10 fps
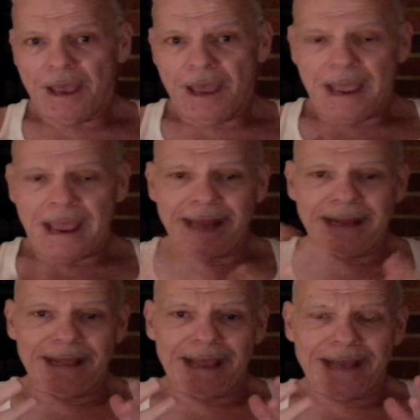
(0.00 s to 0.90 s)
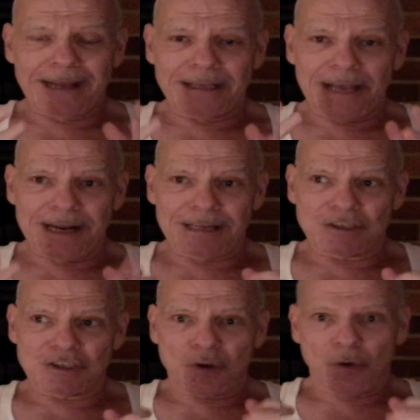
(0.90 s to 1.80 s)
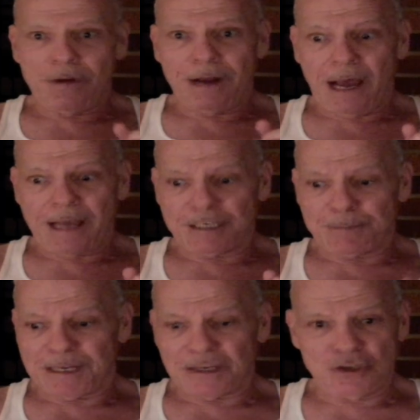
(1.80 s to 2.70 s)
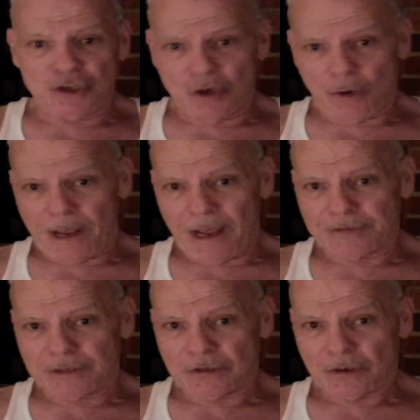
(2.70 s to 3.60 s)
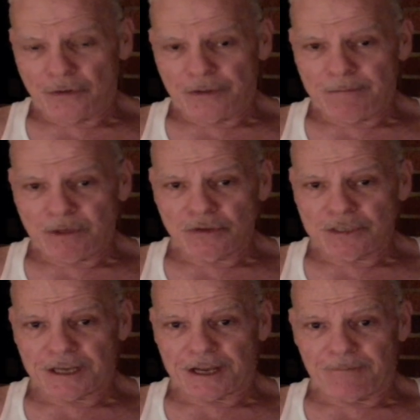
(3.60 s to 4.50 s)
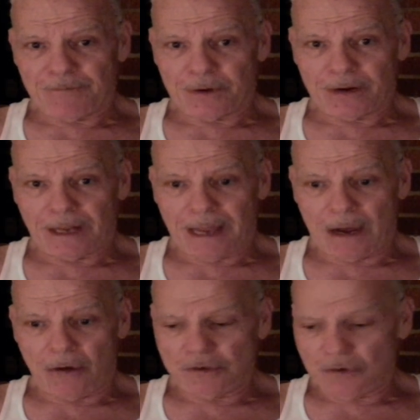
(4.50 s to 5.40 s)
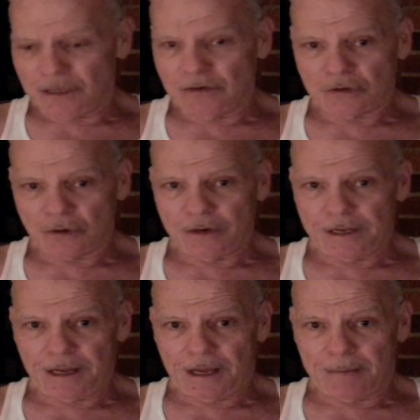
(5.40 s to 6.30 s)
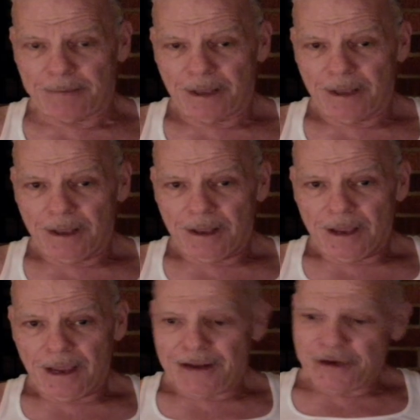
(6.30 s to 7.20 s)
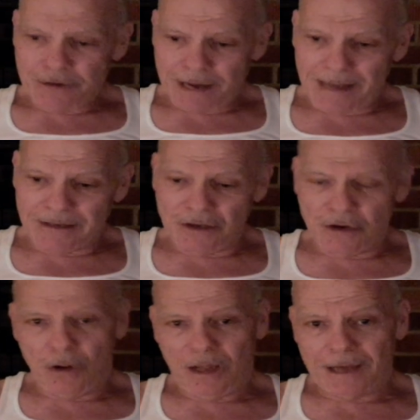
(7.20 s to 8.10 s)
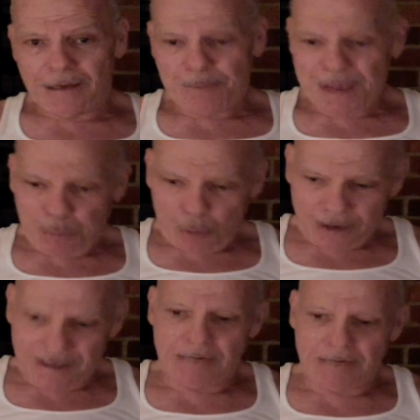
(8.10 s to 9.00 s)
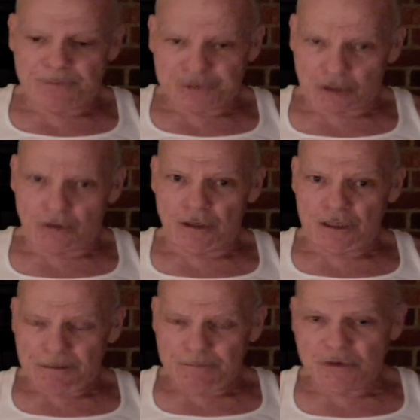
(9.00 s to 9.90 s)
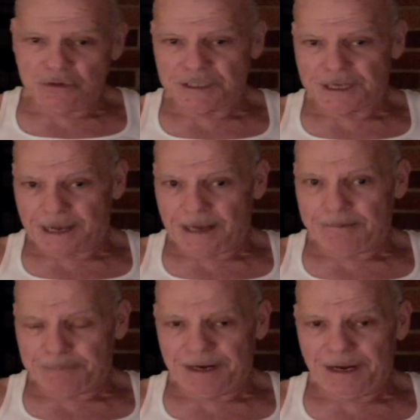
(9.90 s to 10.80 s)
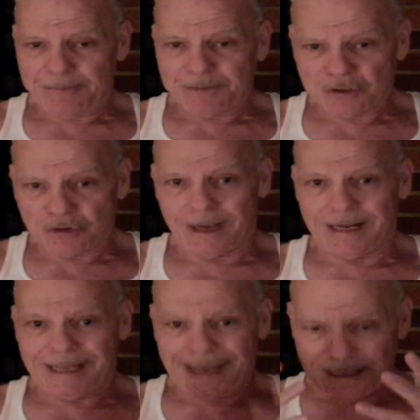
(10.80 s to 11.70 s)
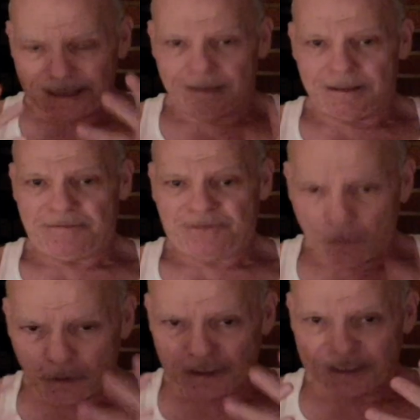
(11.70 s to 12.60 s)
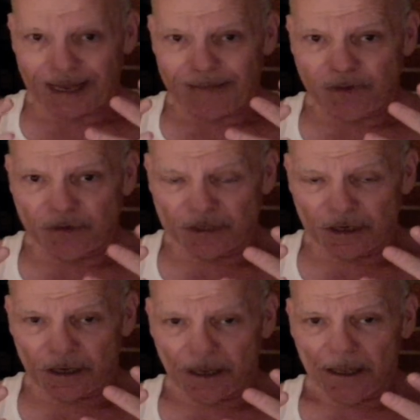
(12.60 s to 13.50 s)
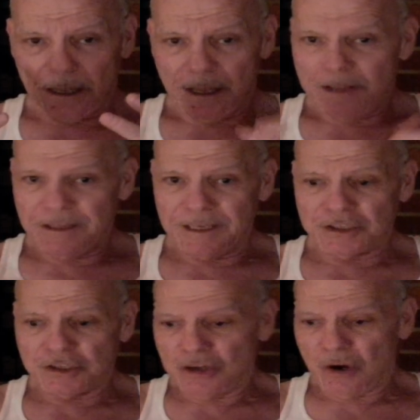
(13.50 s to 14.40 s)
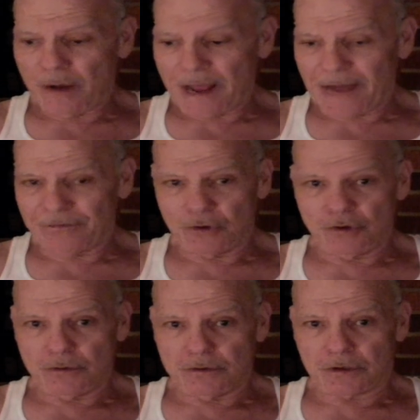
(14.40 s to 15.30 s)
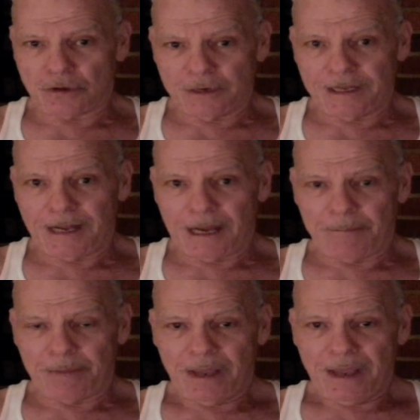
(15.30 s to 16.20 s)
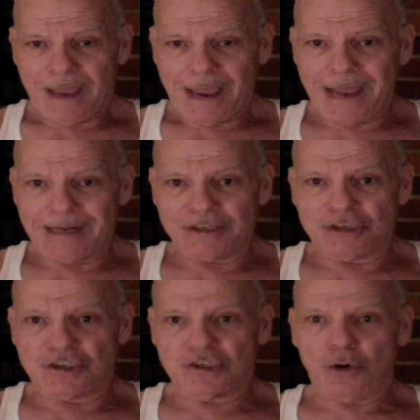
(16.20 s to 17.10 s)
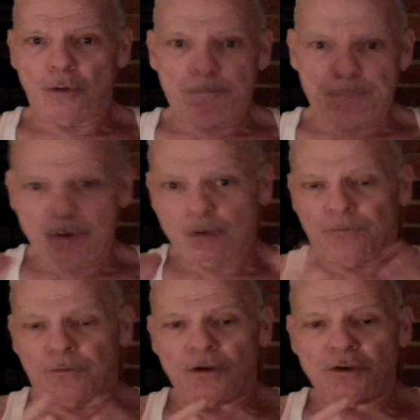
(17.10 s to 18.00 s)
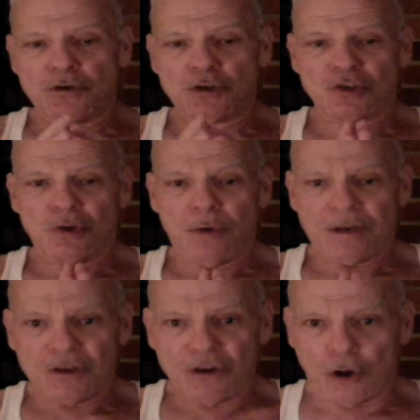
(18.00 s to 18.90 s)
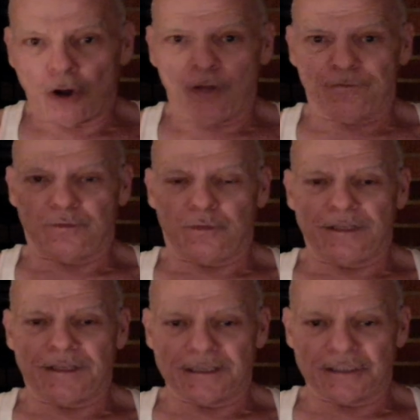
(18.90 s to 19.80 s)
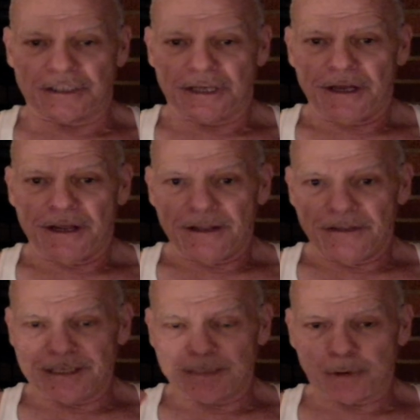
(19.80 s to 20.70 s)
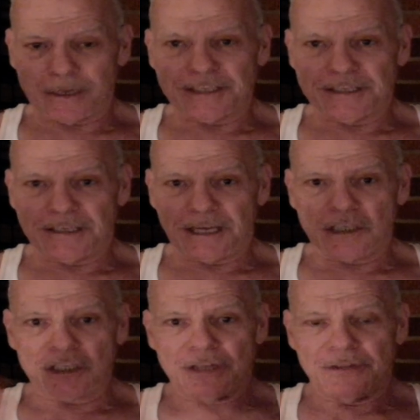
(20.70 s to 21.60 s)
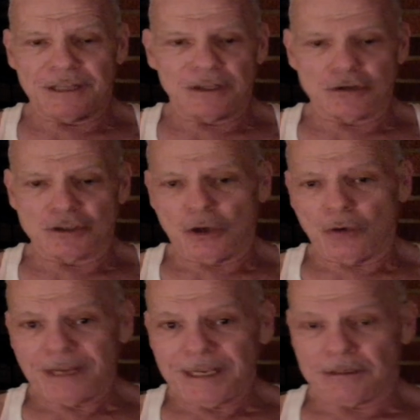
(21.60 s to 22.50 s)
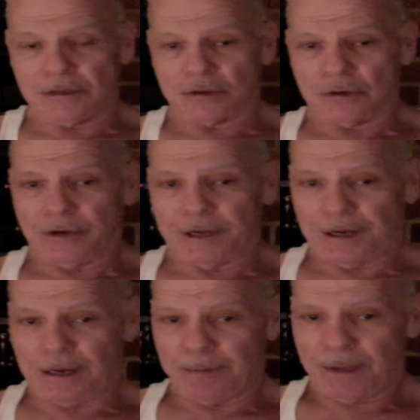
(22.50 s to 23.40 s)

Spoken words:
And it's so nice because you don't have to turn the music up very loud. You can turn it up, and you're not, a lot of people will keep turning the music up and up to try to force that music. This you don't have to. You turn it up, and it's so beautiful, and you're so engulfed with this presentation that there's no need to turn it up.